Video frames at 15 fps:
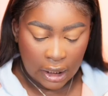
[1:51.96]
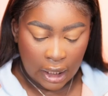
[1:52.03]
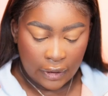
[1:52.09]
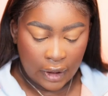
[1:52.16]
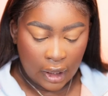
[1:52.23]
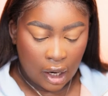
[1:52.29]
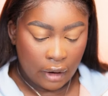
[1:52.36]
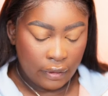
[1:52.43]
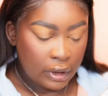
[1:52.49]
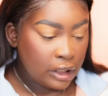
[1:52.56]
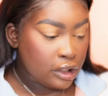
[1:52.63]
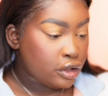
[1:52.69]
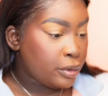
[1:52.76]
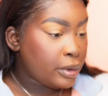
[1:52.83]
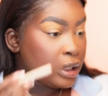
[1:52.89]
yeah, they're currently
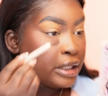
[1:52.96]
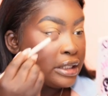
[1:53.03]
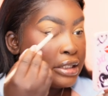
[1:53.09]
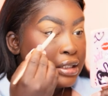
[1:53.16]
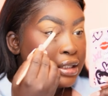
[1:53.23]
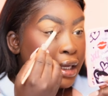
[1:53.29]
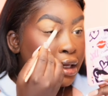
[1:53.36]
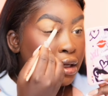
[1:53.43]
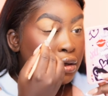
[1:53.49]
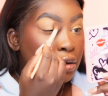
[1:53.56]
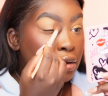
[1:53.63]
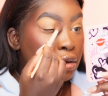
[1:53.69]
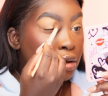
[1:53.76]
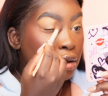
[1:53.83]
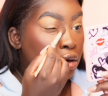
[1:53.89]
doing a
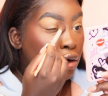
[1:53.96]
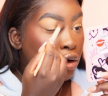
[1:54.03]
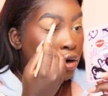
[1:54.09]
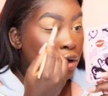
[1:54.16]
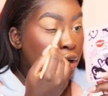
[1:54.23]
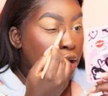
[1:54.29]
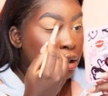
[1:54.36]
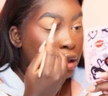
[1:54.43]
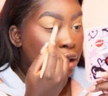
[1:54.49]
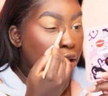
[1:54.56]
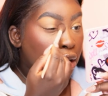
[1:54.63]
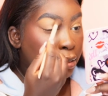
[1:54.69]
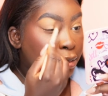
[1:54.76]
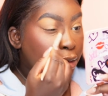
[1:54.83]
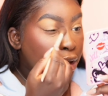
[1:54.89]
sale on
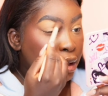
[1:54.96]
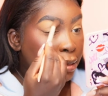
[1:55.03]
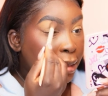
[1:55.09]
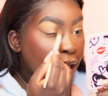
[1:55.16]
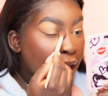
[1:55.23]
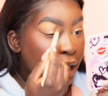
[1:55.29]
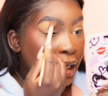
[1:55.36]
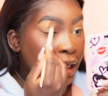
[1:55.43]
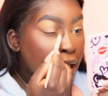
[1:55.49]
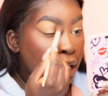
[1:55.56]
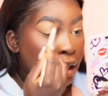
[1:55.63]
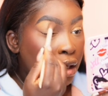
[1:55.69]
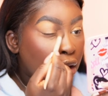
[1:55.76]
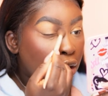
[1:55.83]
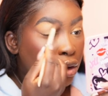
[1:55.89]
Beauty Bay
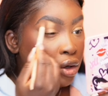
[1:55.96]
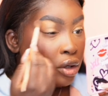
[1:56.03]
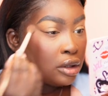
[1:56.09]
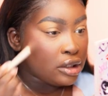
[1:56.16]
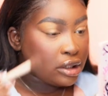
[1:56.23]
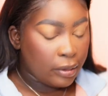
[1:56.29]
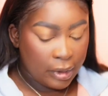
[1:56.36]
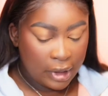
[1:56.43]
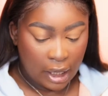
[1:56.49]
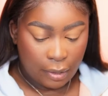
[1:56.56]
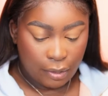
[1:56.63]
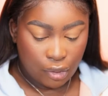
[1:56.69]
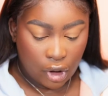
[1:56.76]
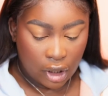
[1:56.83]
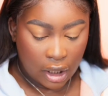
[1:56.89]
on some of their
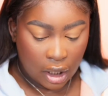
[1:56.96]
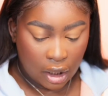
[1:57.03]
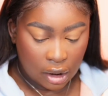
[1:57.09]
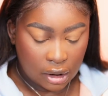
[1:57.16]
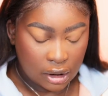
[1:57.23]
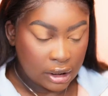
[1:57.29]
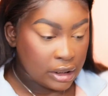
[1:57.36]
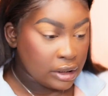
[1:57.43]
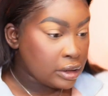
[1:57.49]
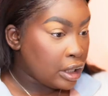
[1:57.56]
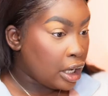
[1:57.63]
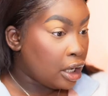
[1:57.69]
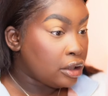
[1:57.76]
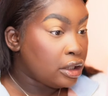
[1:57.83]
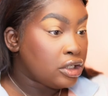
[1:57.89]
products. This,
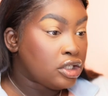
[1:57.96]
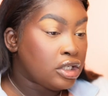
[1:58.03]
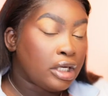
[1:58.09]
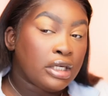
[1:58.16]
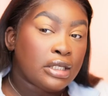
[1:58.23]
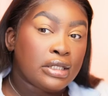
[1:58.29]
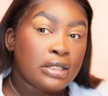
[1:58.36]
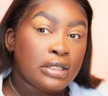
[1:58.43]
this shade is